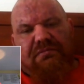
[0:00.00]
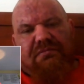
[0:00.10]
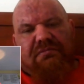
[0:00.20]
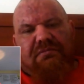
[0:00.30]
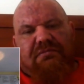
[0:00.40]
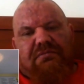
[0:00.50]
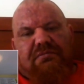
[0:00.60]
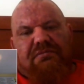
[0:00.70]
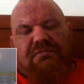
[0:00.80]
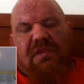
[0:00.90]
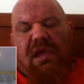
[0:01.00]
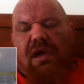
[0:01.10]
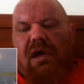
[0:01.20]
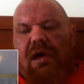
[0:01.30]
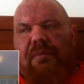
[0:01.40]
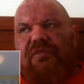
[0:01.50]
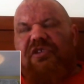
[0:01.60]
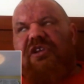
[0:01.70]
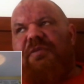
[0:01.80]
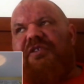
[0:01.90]
Sure.
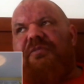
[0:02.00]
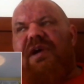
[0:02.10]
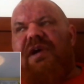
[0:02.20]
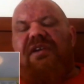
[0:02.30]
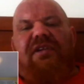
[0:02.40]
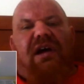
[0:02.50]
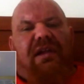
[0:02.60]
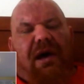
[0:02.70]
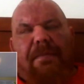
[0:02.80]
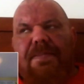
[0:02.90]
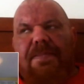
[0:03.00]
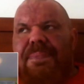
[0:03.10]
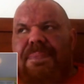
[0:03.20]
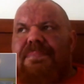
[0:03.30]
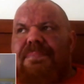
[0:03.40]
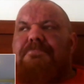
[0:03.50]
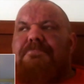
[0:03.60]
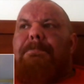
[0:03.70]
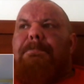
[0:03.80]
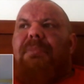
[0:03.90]
So there's bits and bats like that.
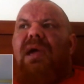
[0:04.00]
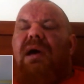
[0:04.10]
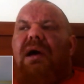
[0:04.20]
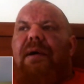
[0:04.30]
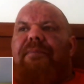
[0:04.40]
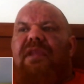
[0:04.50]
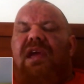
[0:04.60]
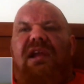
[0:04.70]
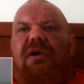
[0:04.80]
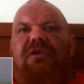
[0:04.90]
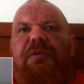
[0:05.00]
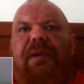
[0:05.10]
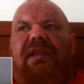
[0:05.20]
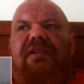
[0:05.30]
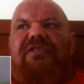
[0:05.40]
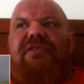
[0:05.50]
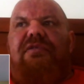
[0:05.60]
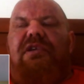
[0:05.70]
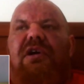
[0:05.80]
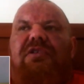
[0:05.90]
And it all depends,
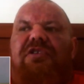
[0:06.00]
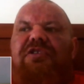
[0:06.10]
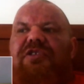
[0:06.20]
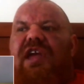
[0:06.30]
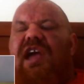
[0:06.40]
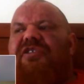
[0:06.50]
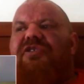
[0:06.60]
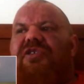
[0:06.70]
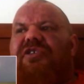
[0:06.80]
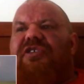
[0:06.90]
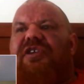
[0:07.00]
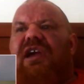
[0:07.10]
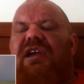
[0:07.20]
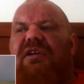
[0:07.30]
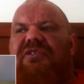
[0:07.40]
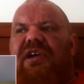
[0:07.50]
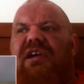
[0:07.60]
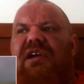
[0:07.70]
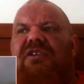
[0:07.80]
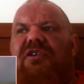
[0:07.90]
you know, the extra drugs that are
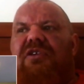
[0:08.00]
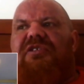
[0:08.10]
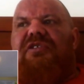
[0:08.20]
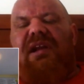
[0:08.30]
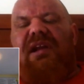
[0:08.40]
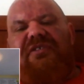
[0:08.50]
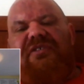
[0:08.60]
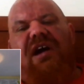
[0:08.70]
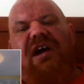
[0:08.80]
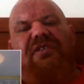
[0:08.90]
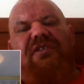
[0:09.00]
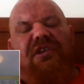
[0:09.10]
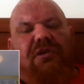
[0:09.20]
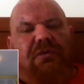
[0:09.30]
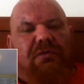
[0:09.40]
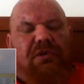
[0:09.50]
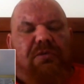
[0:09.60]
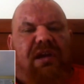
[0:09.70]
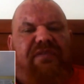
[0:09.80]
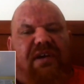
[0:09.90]
taken usually to manage the sides that you
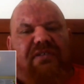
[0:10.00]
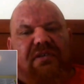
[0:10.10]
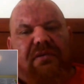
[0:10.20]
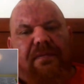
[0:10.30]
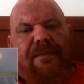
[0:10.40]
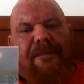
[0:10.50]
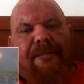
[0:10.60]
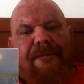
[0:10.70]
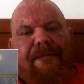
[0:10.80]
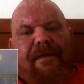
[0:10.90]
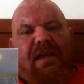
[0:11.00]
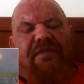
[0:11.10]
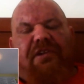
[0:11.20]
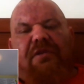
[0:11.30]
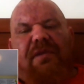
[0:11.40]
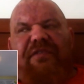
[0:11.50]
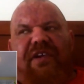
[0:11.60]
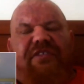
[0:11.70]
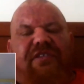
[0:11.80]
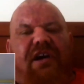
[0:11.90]
manifest. If you don't
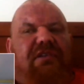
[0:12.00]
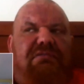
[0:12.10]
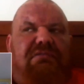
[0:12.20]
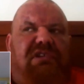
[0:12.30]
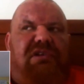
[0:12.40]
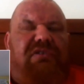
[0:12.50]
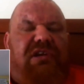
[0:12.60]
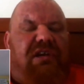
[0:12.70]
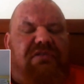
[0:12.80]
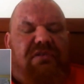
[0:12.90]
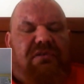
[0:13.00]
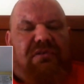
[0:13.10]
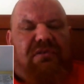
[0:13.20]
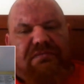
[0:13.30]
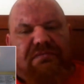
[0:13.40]
manifest side, you don't take extra drugs.